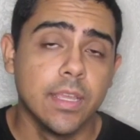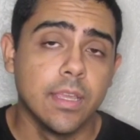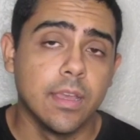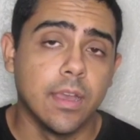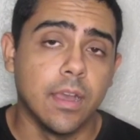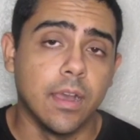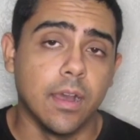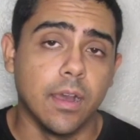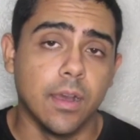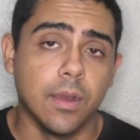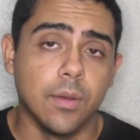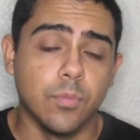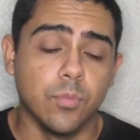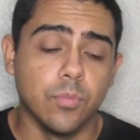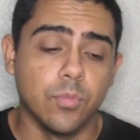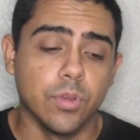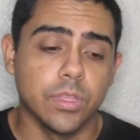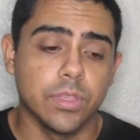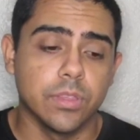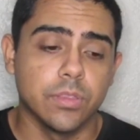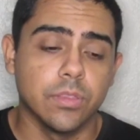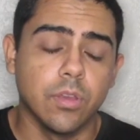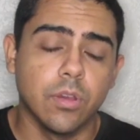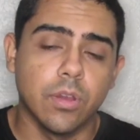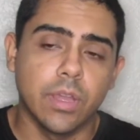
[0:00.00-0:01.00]

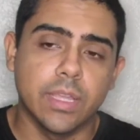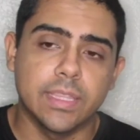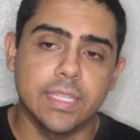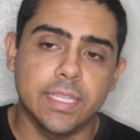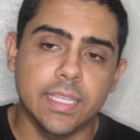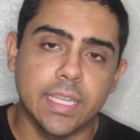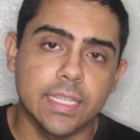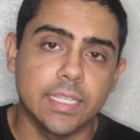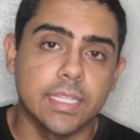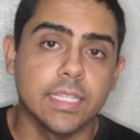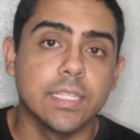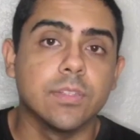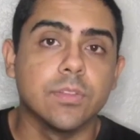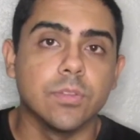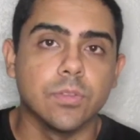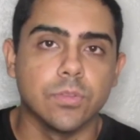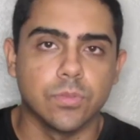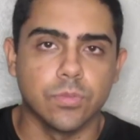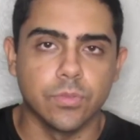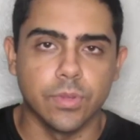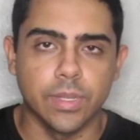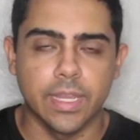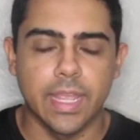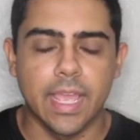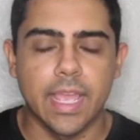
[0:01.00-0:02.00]
I think I did do
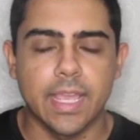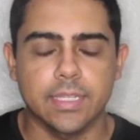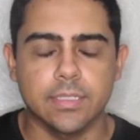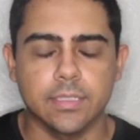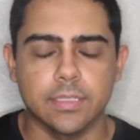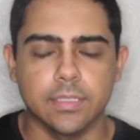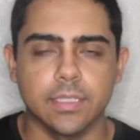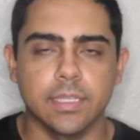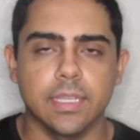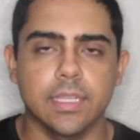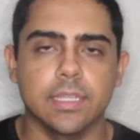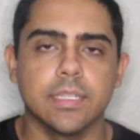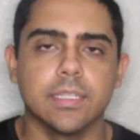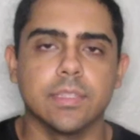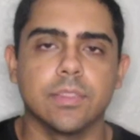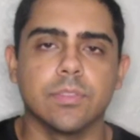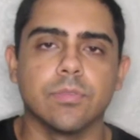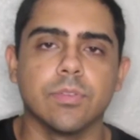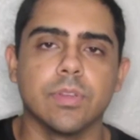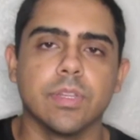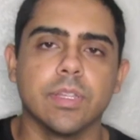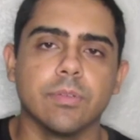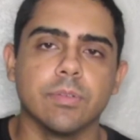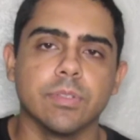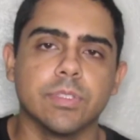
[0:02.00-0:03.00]
3, actually. I did
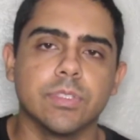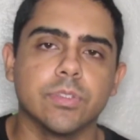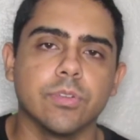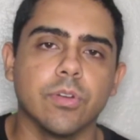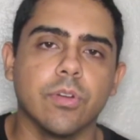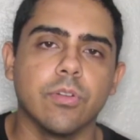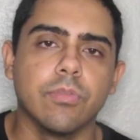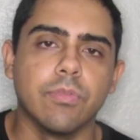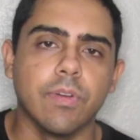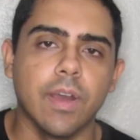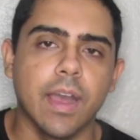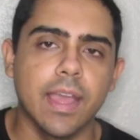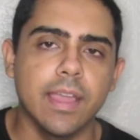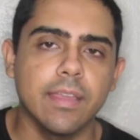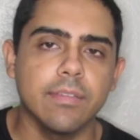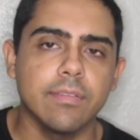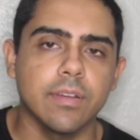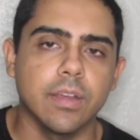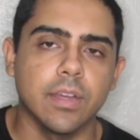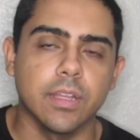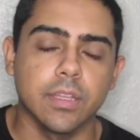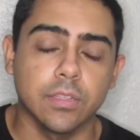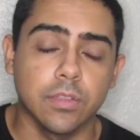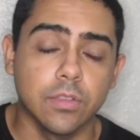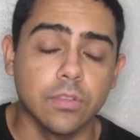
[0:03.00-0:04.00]
3 with 205
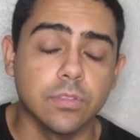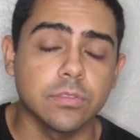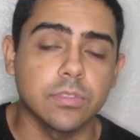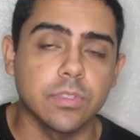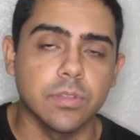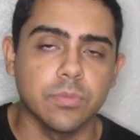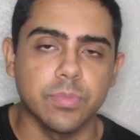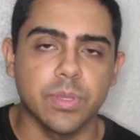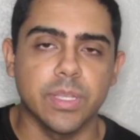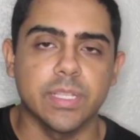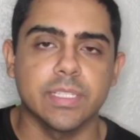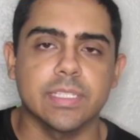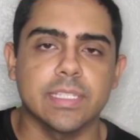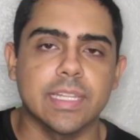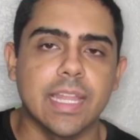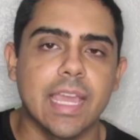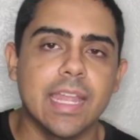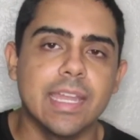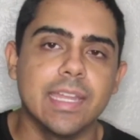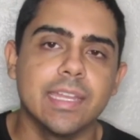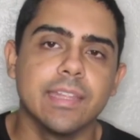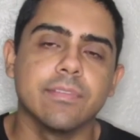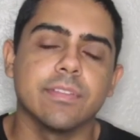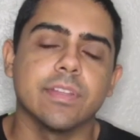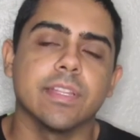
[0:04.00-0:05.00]
on close grip bench, and I
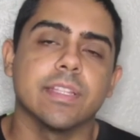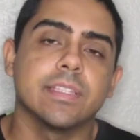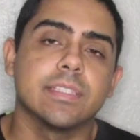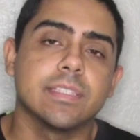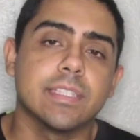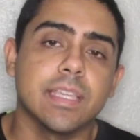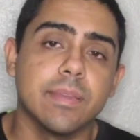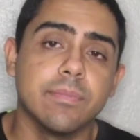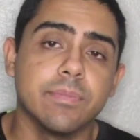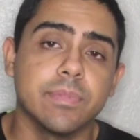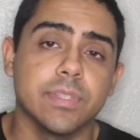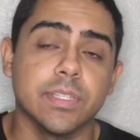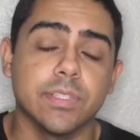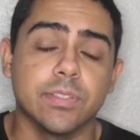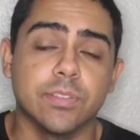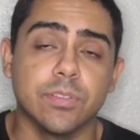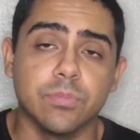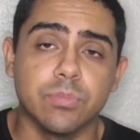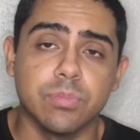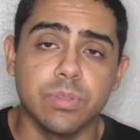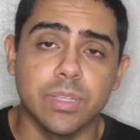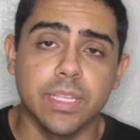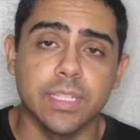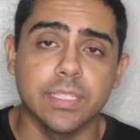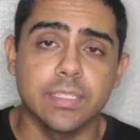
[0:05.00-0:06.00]
hadn't even attempted 2
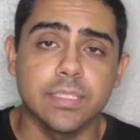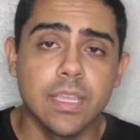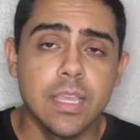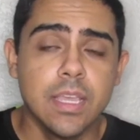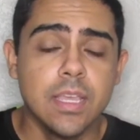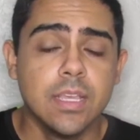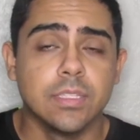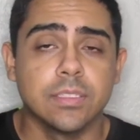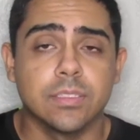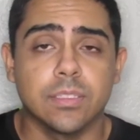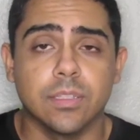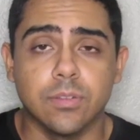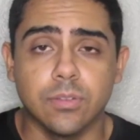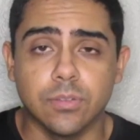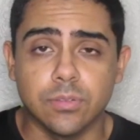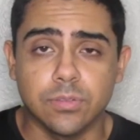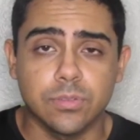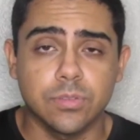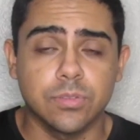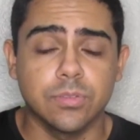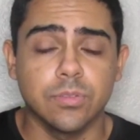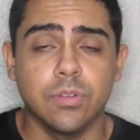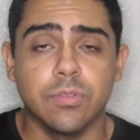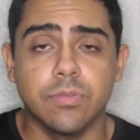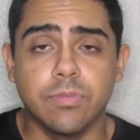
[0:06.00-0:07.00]
plates. So
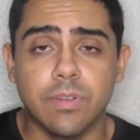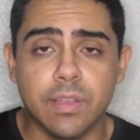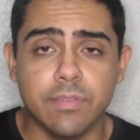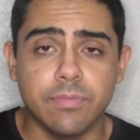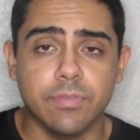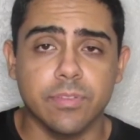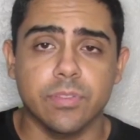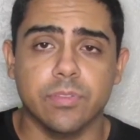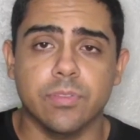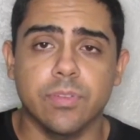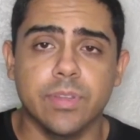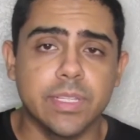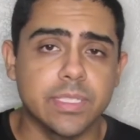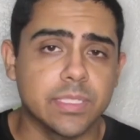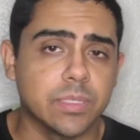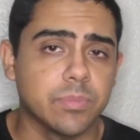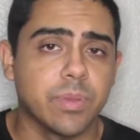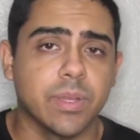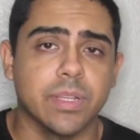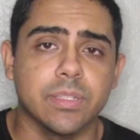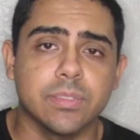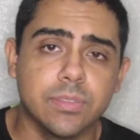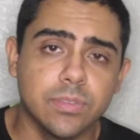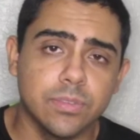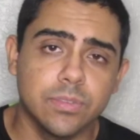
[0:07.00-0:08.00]
205 for 3 is
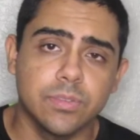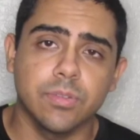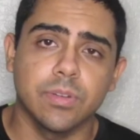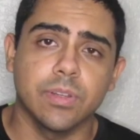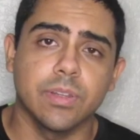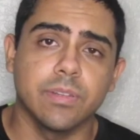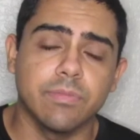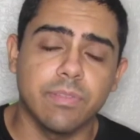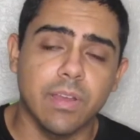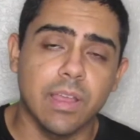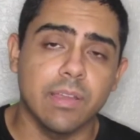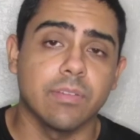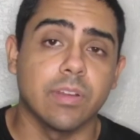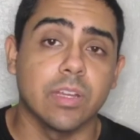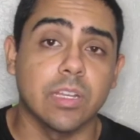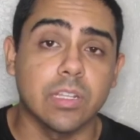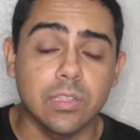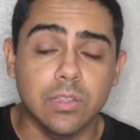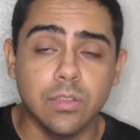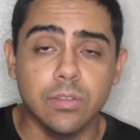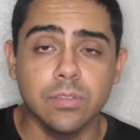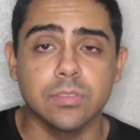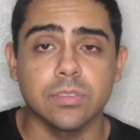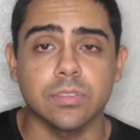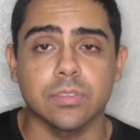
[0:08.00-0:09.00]
about 225 on
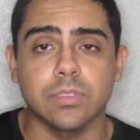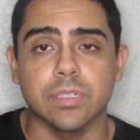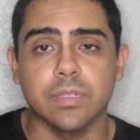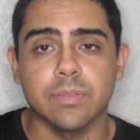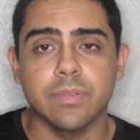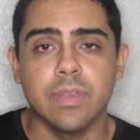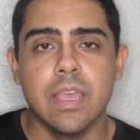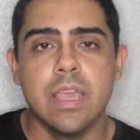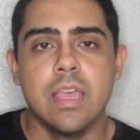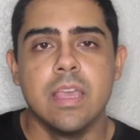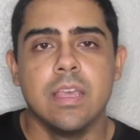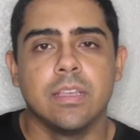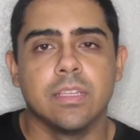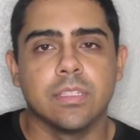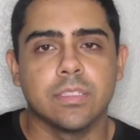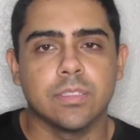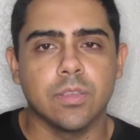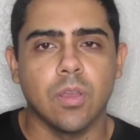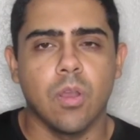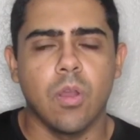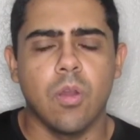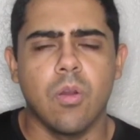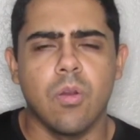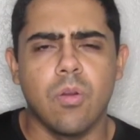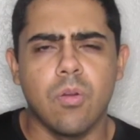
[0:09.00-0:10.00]
close grip.
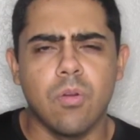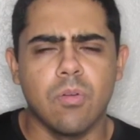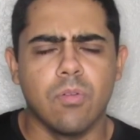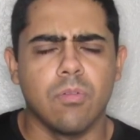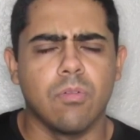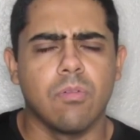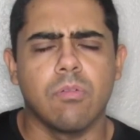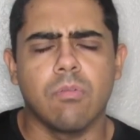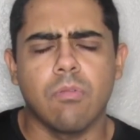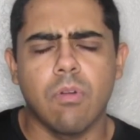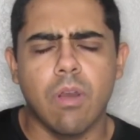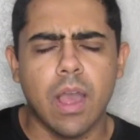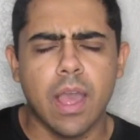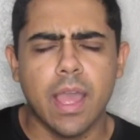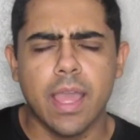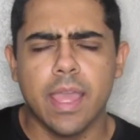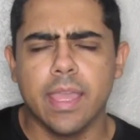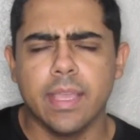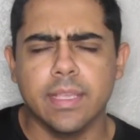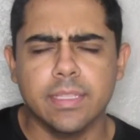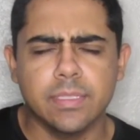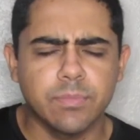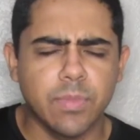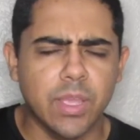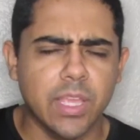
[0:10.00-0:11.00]
So why
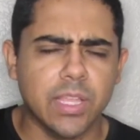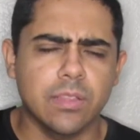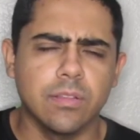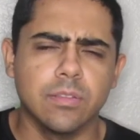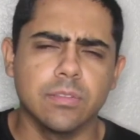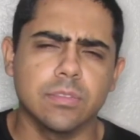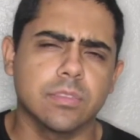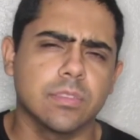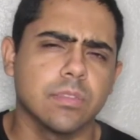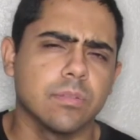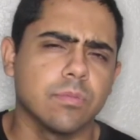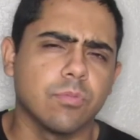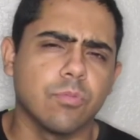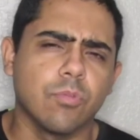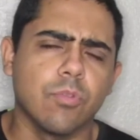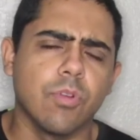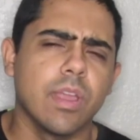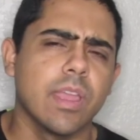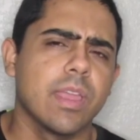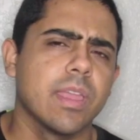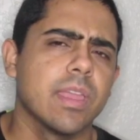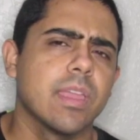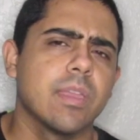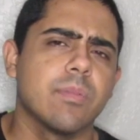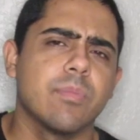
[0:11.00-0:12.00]
is my close grip
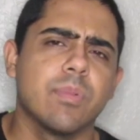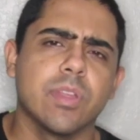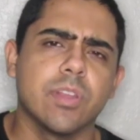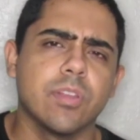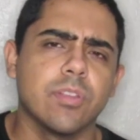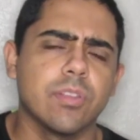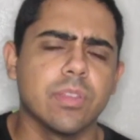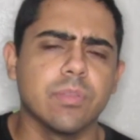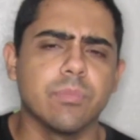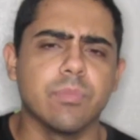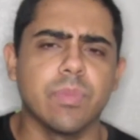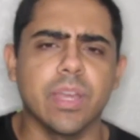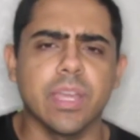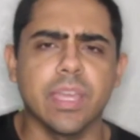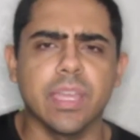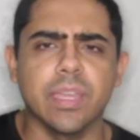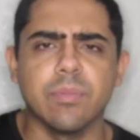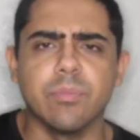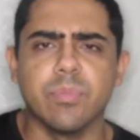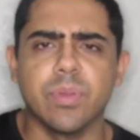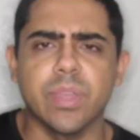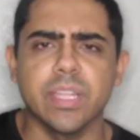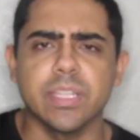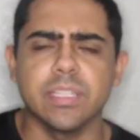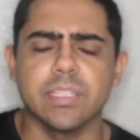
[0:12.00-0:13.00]
way better than my
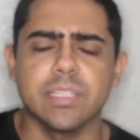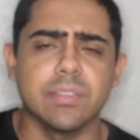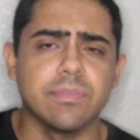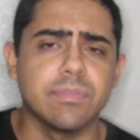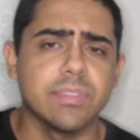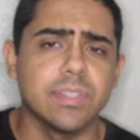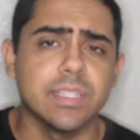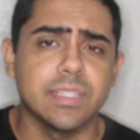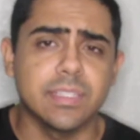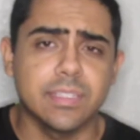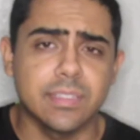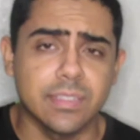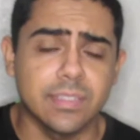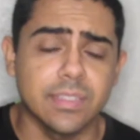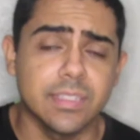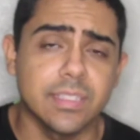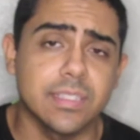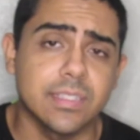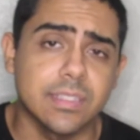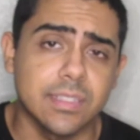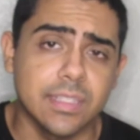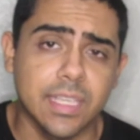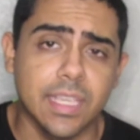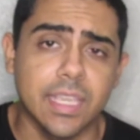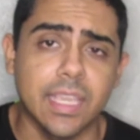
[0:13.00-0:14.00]
bench, even to
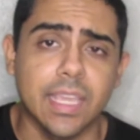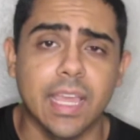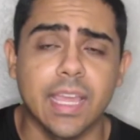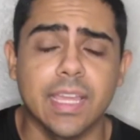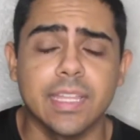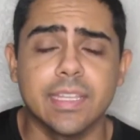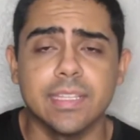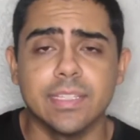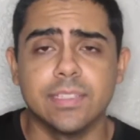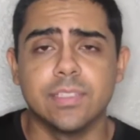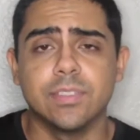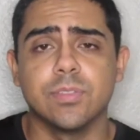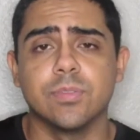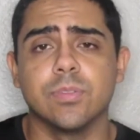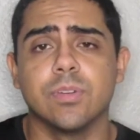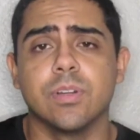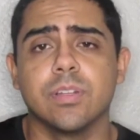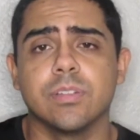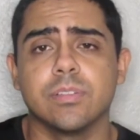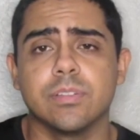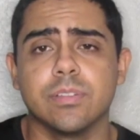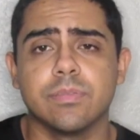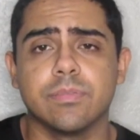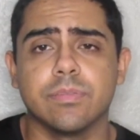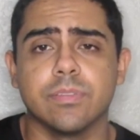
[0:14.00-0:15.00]
this day? I did
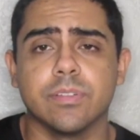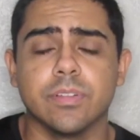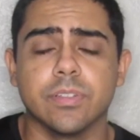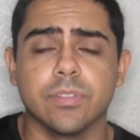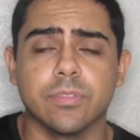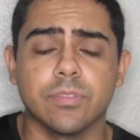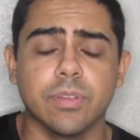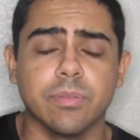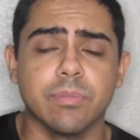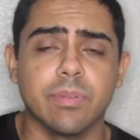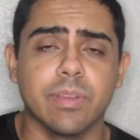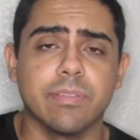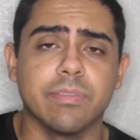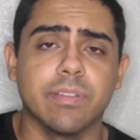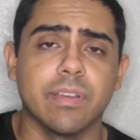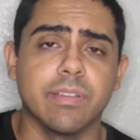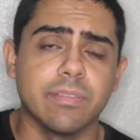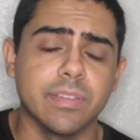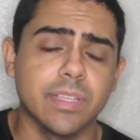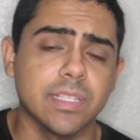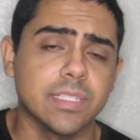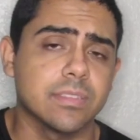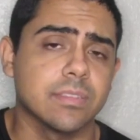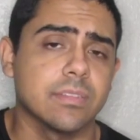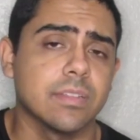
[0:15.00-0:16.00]
200 for 3x5
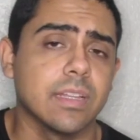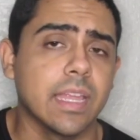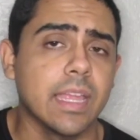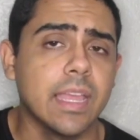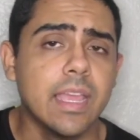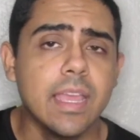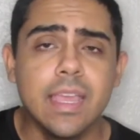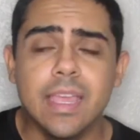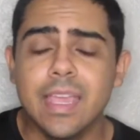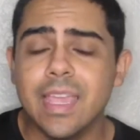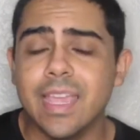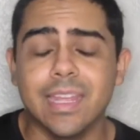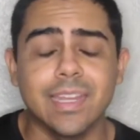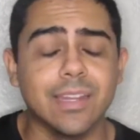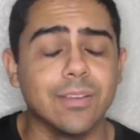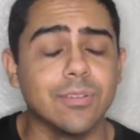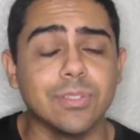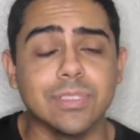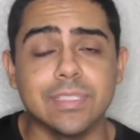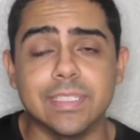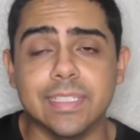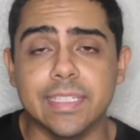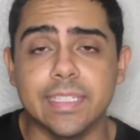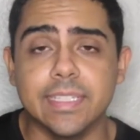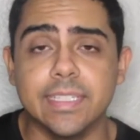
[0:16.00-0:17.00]
yesterday, and it
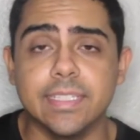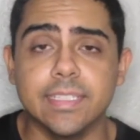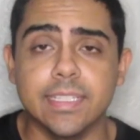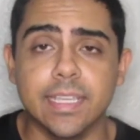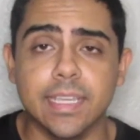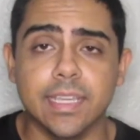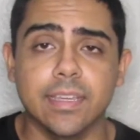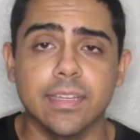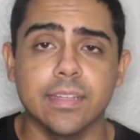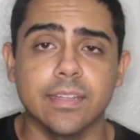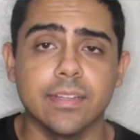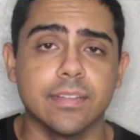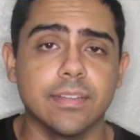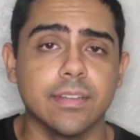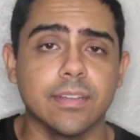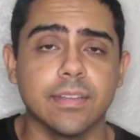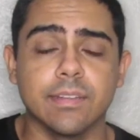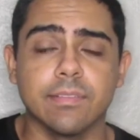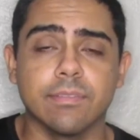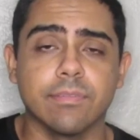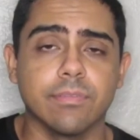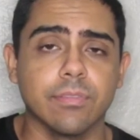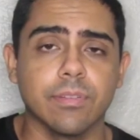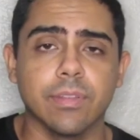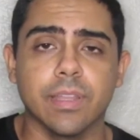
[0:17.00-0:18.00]
was easy. I could have done
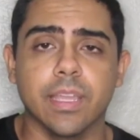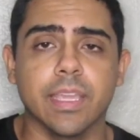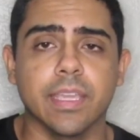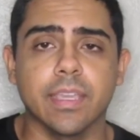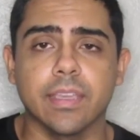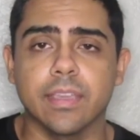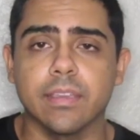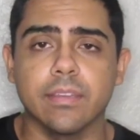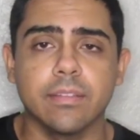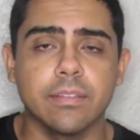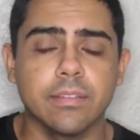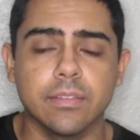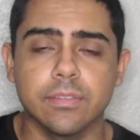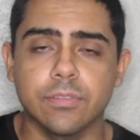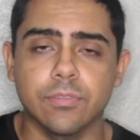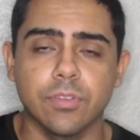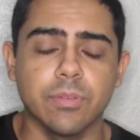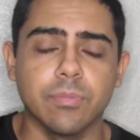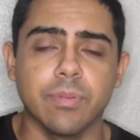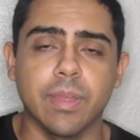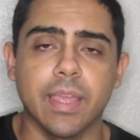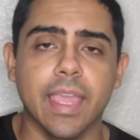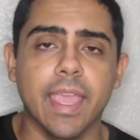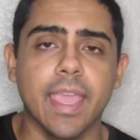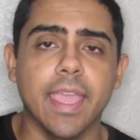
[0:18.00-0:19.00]
it for like
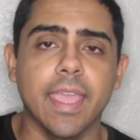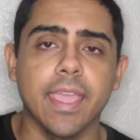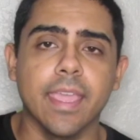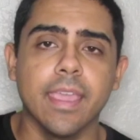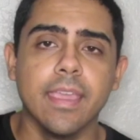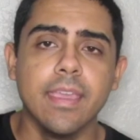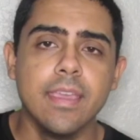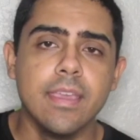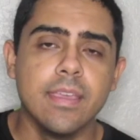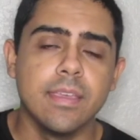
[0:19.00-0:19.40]
3x8.